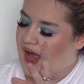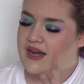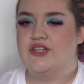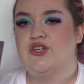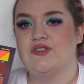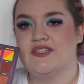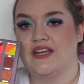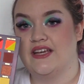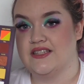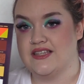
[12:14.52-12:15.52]
and I just
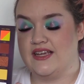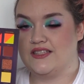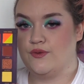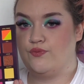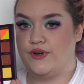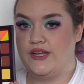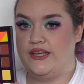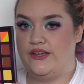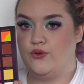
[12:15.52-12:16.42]
think it's it's a really